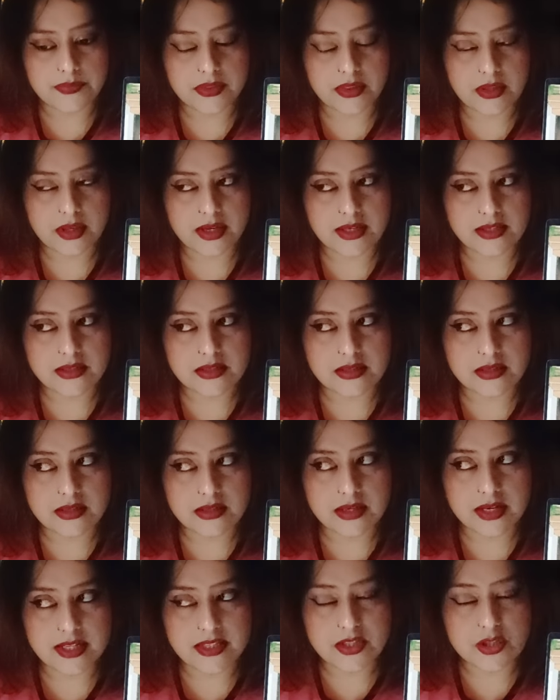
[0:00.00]
it
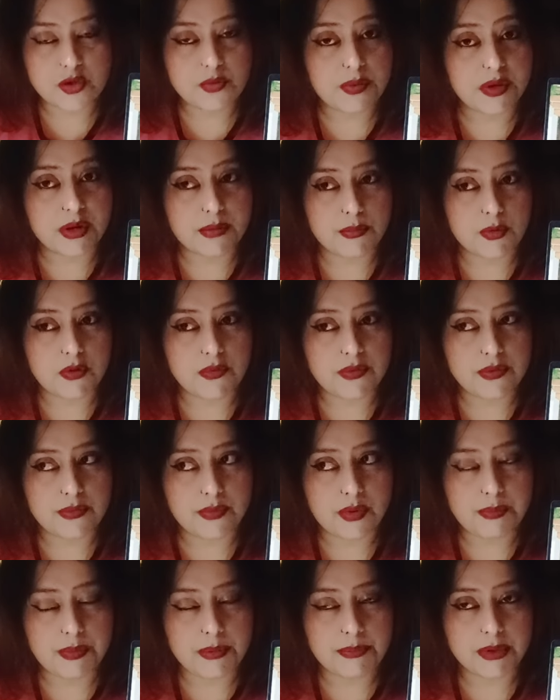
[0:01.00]
needs to be removed.
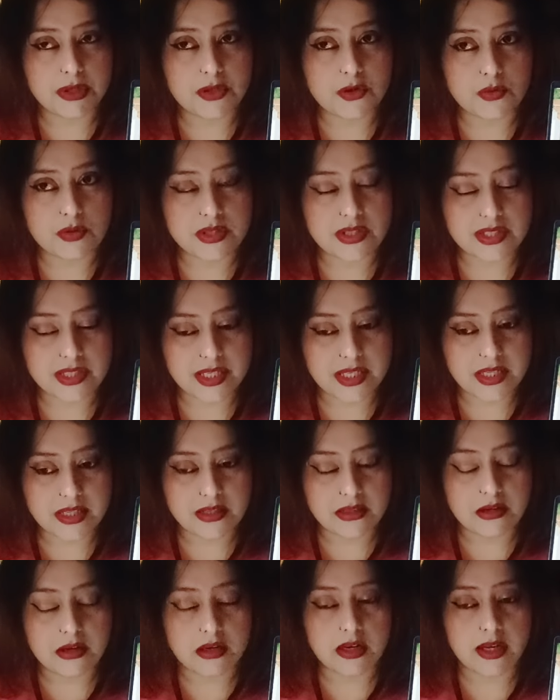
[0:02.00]
People don't see,
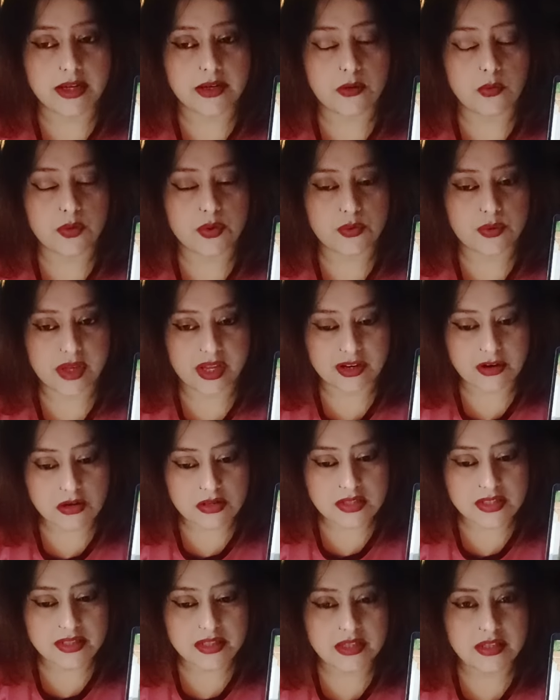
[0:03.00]
like, oh, you cannot
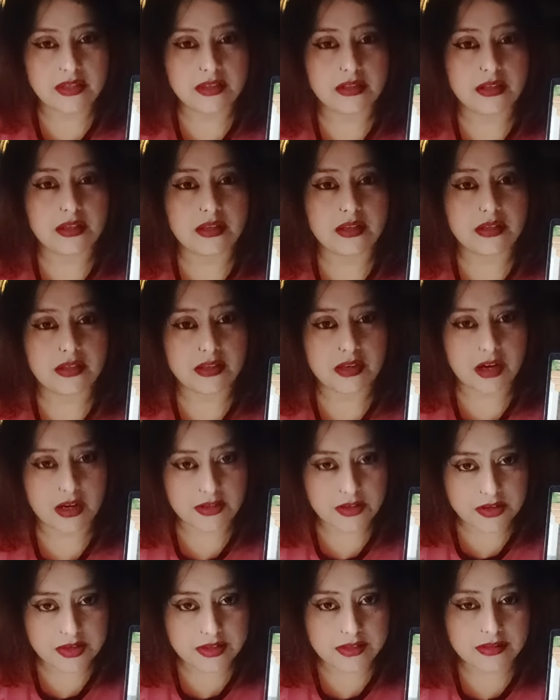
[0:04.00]
see the
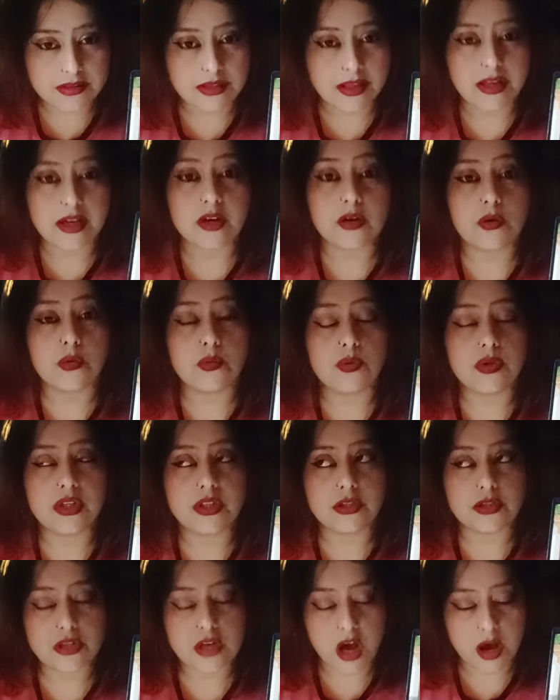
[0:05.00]
underneath layer, only
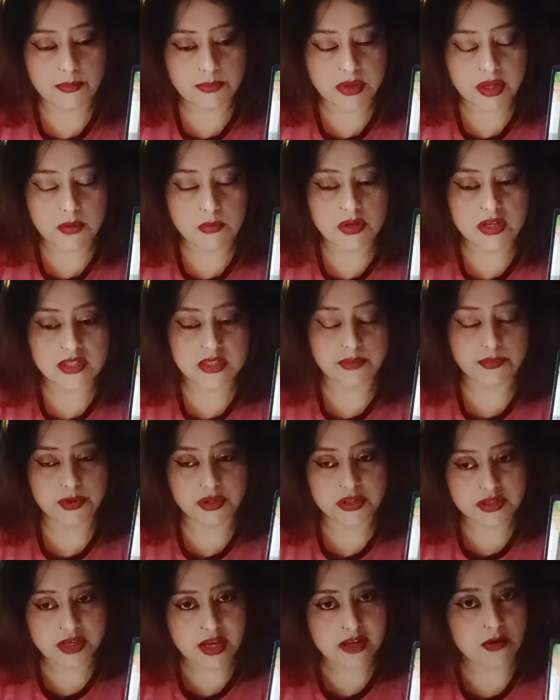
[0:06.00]
the top layer. What is the
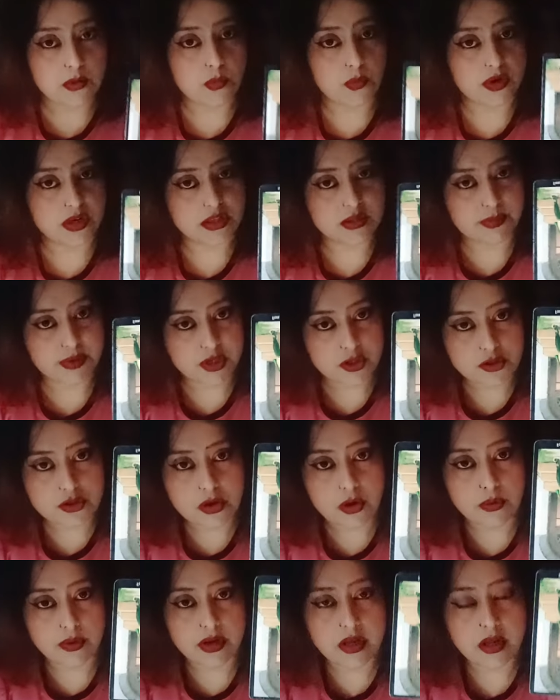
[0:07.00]
pretend, or what is being
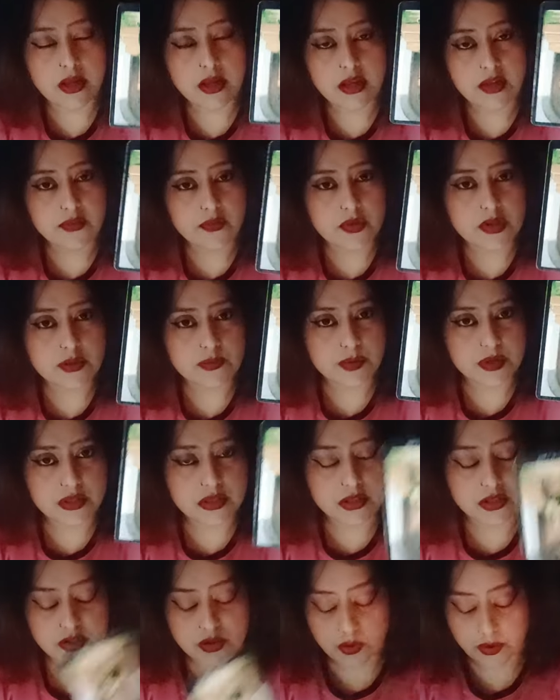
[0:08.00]
shown? This
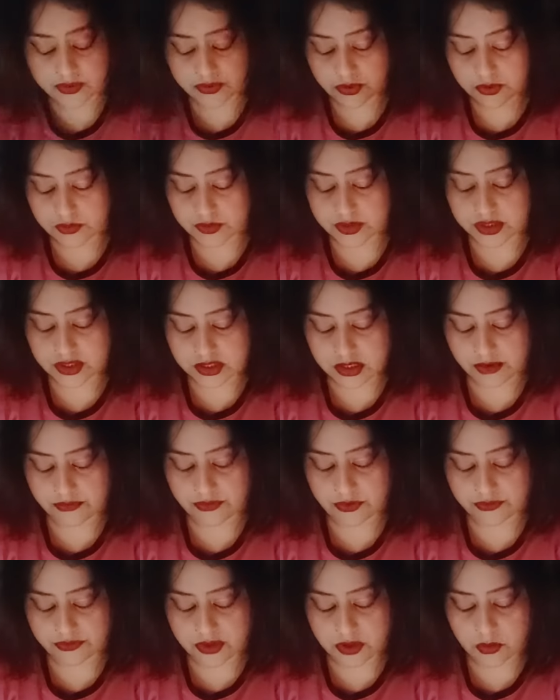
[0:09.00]
person is going through stuff
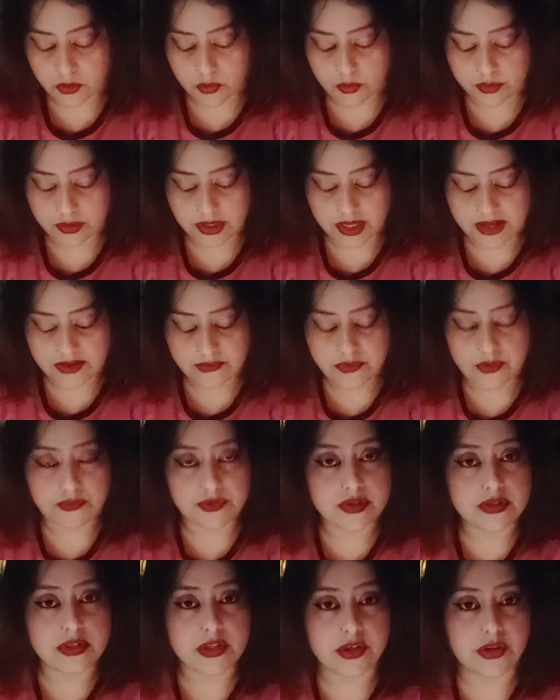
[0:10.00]
of their own life, of
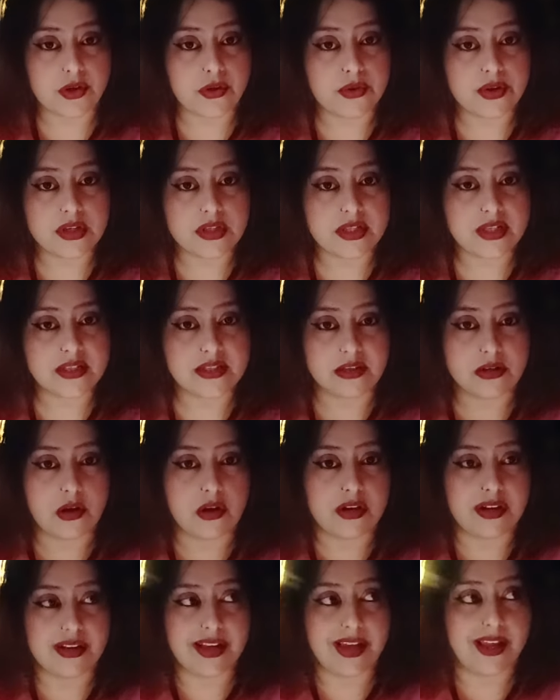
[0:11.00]
insecurities and all.
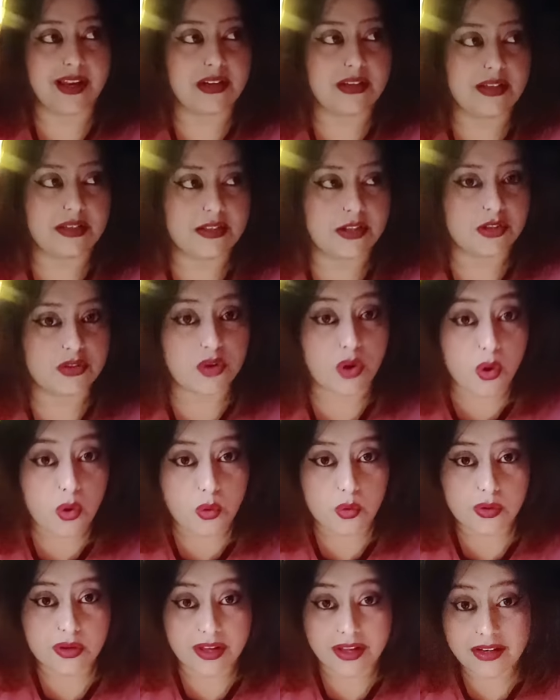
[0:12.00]
I can't let it
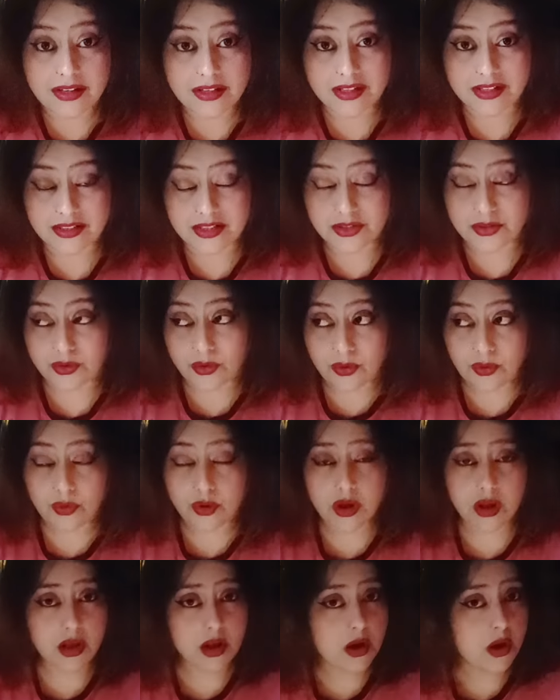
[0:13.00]
go, or
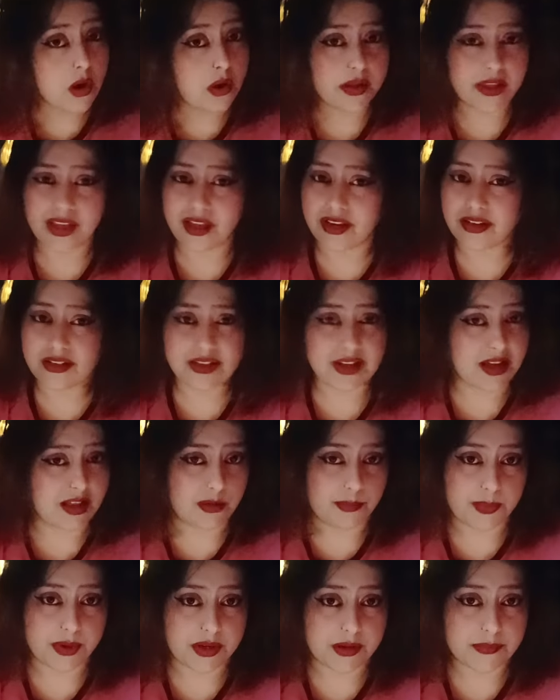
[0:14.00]
can't
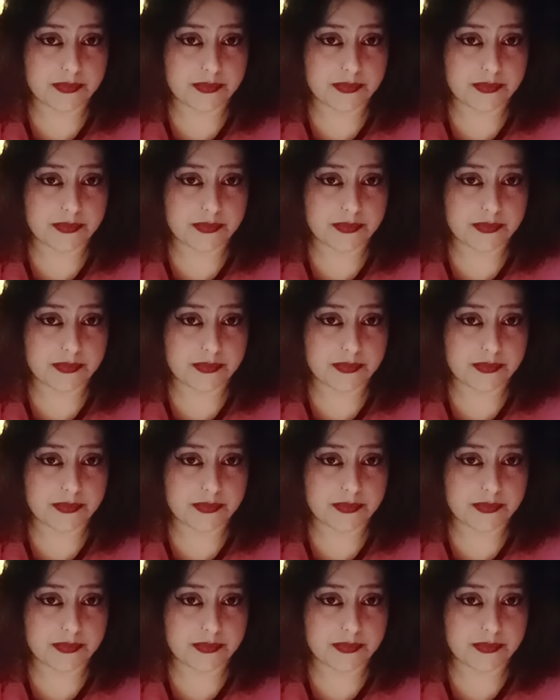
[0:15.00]
help it.